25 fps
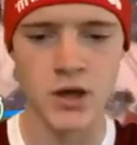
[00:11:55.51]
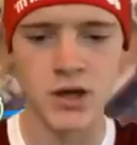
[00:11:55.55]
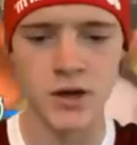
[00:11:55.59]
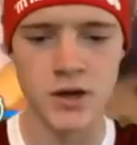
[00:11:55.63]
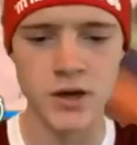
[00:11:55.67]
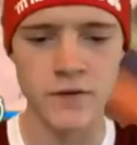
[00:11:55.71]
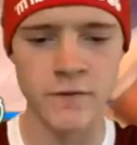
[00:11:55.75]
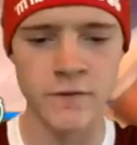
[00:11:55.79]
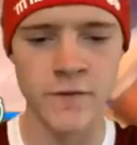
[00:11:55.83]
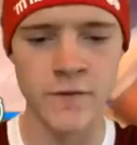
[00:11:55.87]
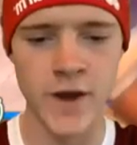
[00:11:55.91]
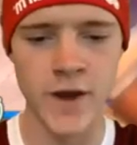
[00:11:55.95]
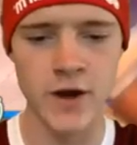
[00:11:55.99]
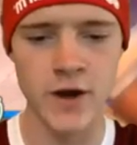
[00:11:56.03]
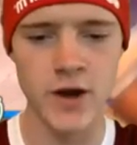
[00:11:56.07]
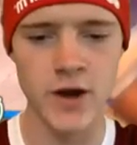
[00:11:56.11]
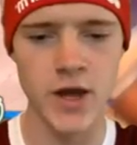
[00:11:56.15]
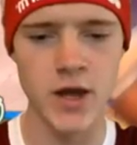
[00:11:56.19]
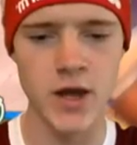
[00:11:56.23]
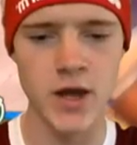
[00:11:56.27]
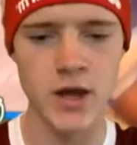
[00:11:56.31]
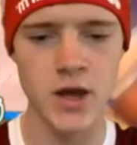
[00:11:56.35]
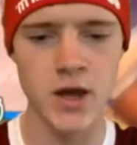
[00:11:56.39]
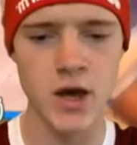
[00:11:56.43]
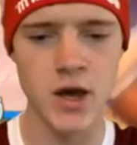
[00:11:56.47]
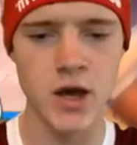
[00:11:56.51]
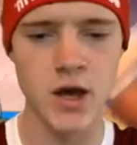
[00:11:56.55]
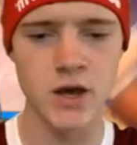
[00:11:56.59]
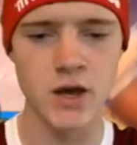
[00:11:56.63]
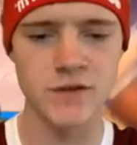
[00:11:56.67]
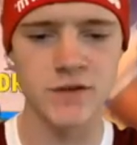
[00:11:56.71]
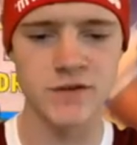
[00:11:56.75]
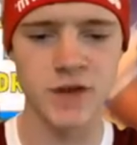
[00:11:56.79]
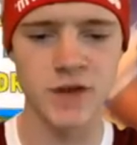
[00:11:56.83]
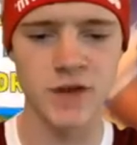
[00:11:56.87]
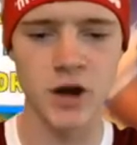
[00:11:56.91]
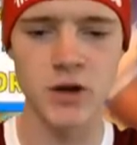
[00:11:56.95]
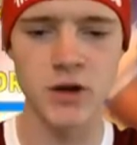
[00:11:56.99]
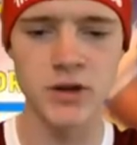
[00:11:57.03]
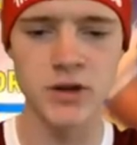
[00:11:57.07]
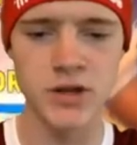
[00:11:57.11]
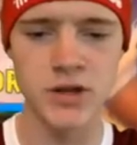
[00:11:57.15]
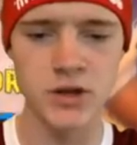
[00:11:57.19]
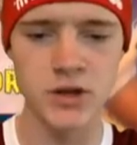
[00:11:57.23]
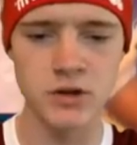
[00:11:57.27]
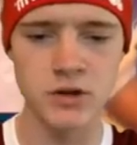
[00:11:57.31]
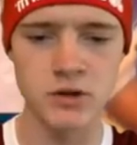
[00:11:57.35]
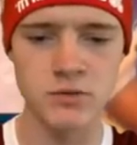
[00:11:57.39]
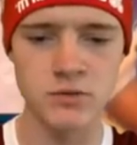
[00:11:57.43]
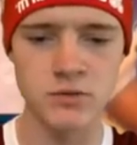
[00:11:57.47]
very uh, solid
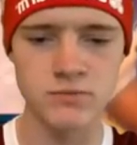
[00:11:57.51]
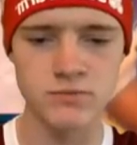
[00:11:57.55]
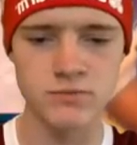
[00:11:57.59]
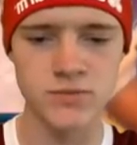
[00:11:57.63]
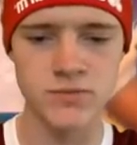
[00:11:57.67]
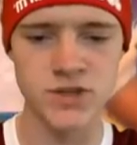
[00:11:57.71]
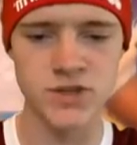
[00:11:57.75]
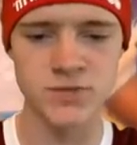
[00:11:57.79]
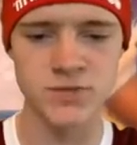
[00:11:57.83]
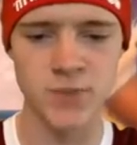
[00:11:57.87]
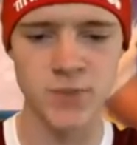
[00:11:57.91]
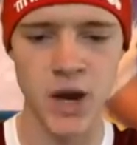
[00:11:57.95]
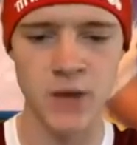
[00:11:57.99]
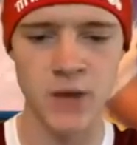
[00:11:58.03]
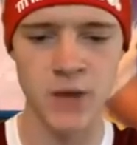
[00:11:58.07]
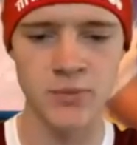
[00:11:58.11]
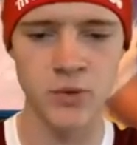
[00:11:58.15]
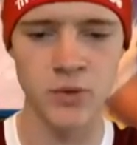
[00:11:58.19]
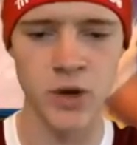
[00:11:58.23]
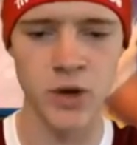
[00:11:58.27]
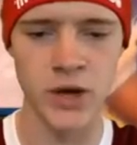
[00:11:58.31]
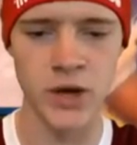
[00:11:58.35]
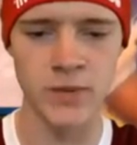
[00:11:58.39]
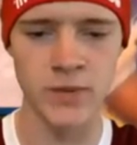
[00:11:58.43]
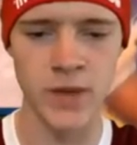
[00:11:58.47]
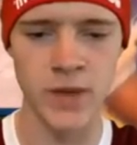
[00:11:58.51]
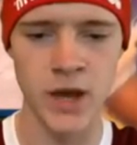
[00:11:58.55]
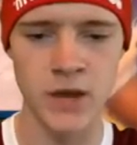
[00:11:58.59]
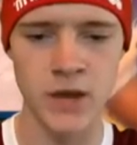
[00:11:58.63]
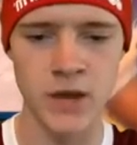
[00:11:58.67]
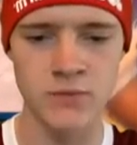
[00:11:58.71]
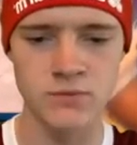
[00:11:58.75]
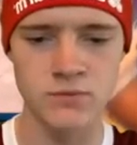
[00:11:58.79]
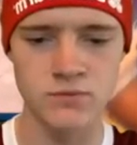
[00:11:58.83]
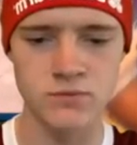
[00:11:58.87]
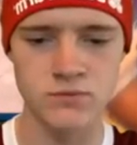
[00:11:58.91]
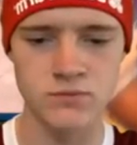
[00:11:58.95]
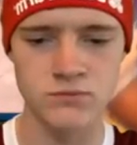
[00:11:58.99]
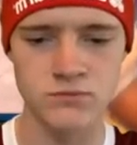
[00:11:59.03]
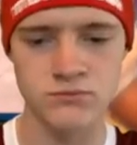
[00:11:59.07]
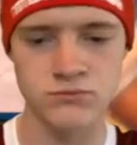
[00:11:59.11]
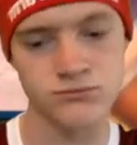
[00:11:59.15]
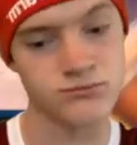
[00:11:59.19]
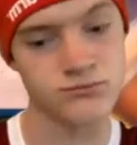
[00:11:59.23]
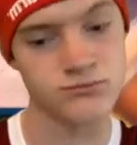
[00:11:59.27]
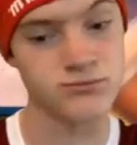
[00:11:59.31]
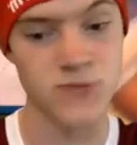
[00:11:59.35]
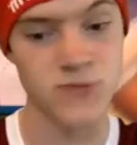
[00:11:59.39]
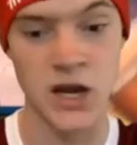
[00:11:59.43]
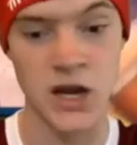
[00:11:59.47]
little spawn point. I'm not, I
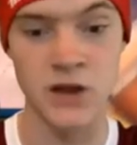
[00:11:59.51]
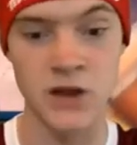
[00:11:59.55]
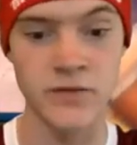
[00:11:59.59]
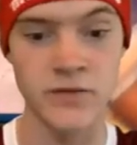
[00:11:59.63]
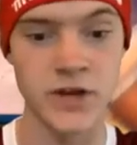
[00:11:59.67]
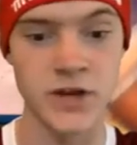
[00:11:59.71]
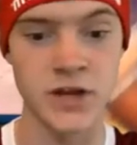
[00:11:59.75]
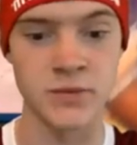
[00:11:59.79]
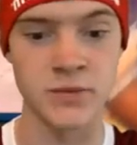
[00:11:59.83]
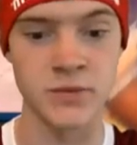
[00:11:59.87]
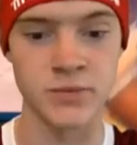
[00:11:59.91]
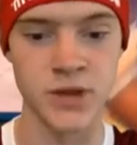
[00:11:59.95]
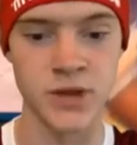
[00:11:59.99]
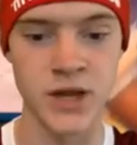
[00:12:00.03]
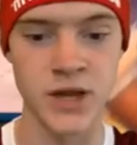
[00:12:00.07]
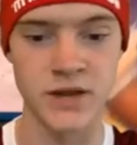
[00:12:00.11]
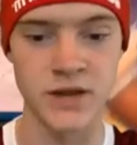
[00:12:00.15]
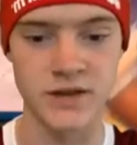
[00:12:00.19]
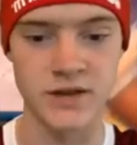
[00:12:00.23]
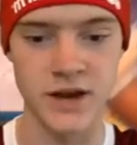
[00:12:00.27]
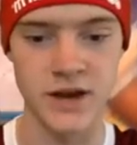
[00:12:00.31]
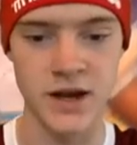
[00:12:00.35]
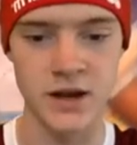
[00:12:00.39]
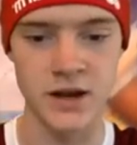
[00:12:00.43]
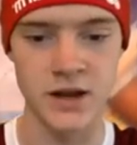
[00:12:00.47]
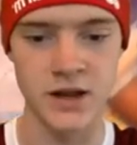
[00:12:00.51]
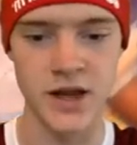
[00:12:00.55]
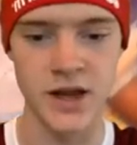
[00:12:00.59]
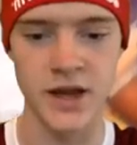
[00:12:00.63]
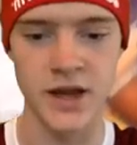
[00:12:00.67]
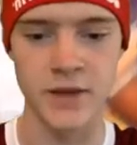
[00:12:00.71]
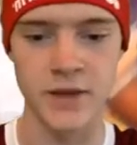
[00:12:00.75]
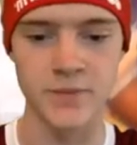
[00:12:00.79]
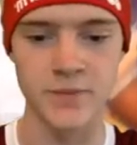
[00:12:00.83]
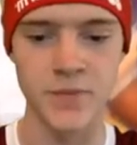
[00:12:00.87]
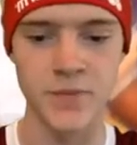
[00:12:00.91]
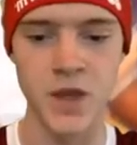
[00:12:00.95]
don't have any complaints. I kind of like it.